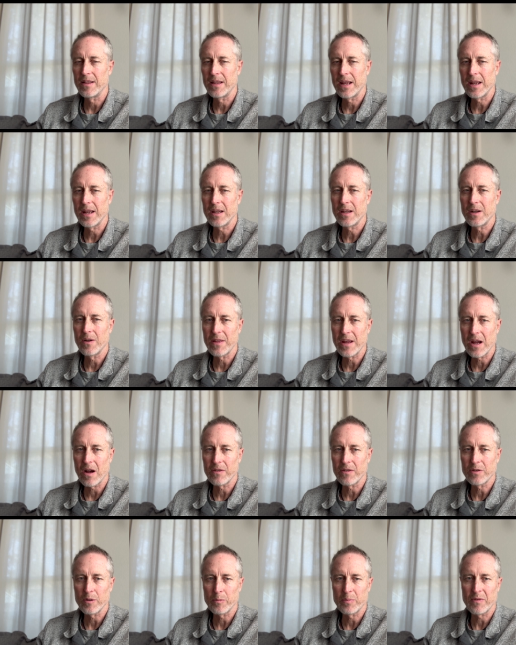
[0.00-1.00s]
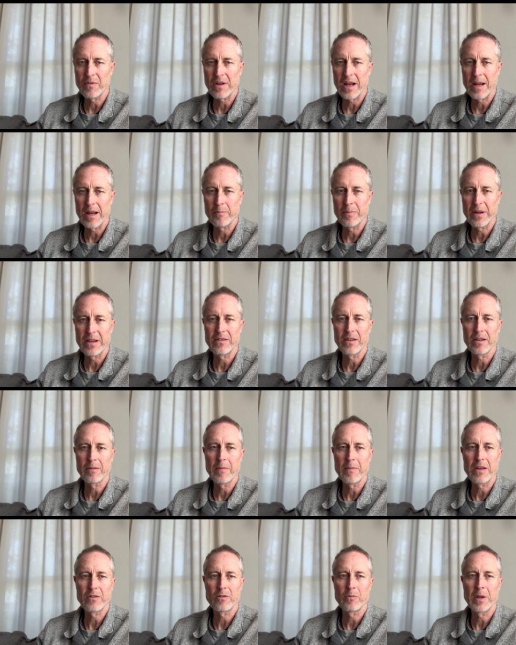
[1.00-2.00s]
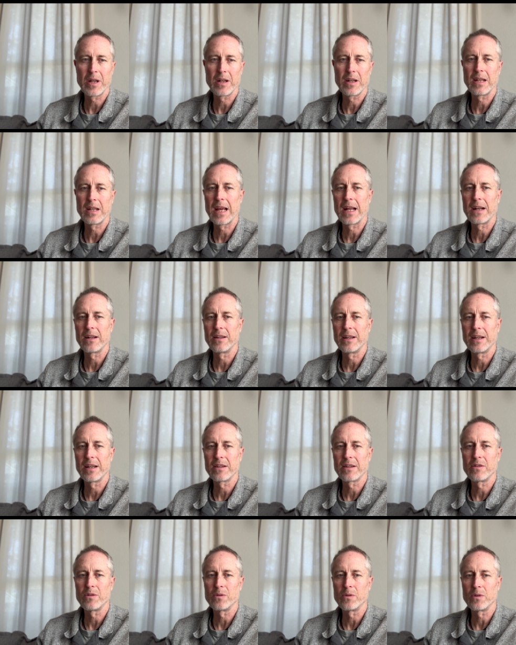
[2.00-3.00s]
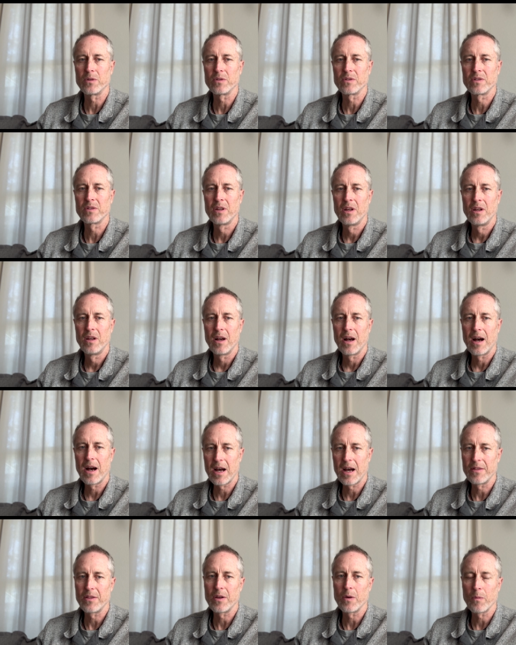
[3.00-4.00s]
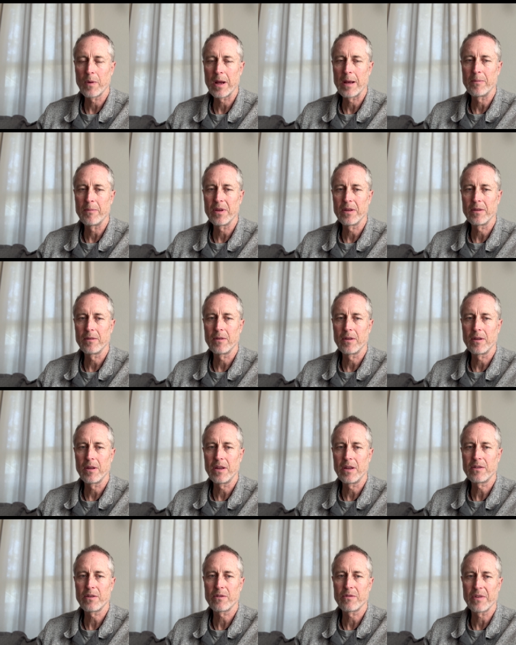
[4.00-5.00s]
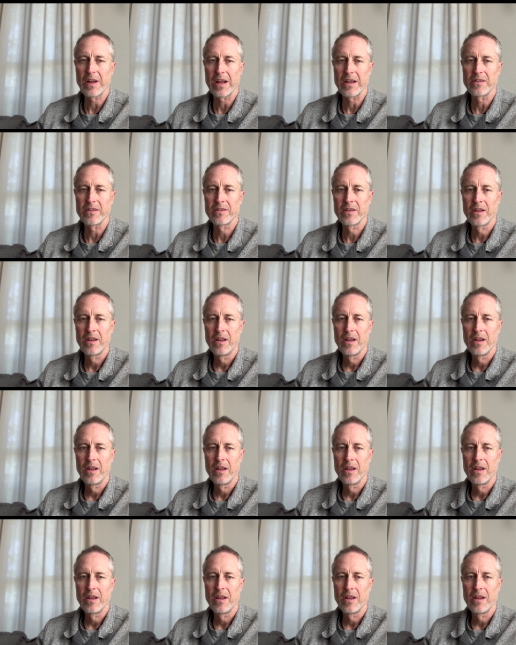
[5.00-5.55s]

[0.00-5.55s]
they, you know, they also provide basic measurement and analytic tools on their web interface.